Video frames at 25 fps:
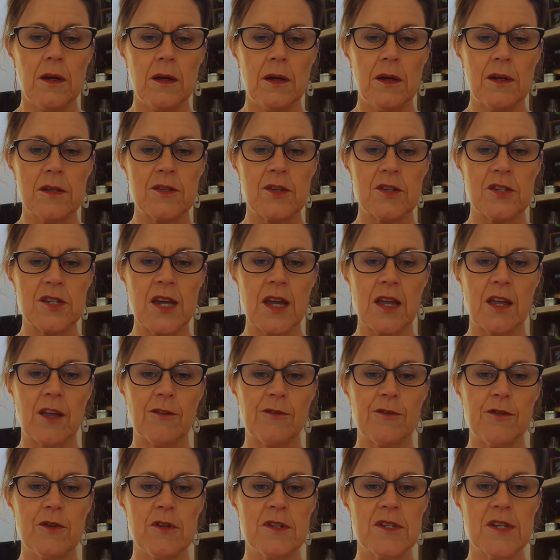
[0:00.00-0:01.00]
So take a
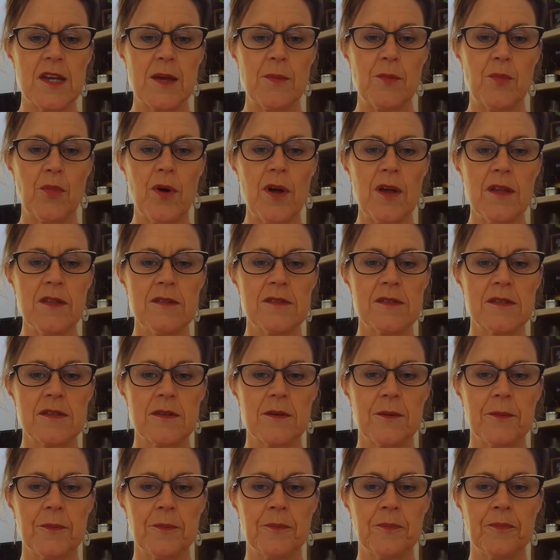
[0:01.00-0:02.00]
few deep breaths.
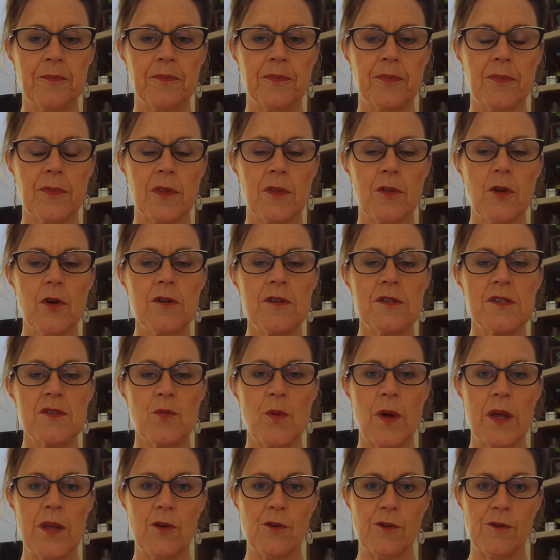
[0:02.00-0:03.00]
Notice
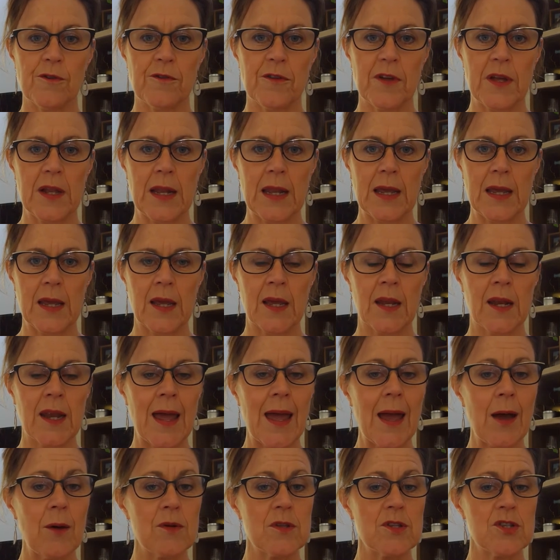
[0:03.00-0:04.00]
where you're feeling it,
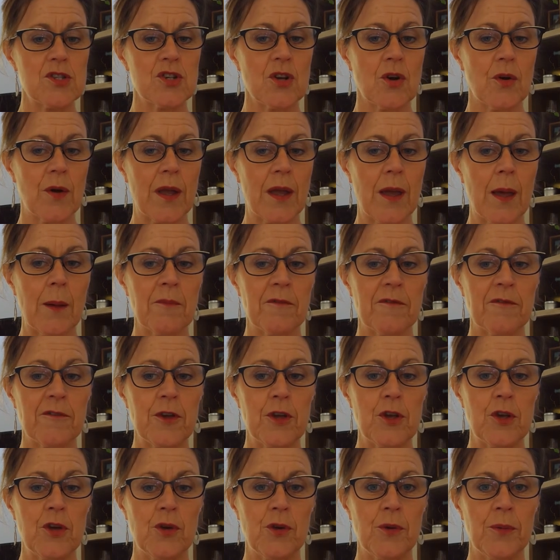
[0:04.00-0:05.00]
how it's showing up for
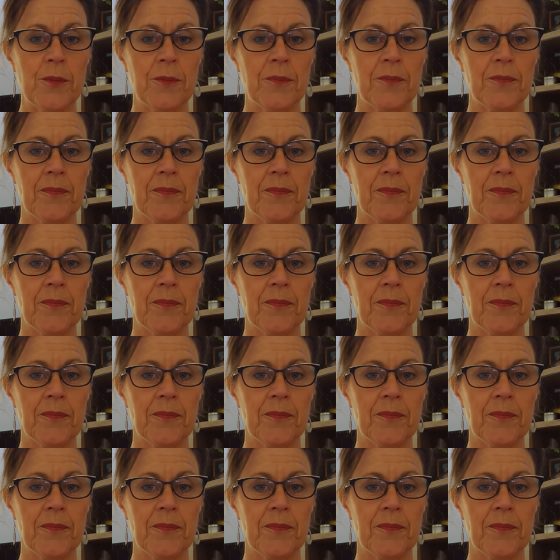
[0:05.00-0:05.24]
you.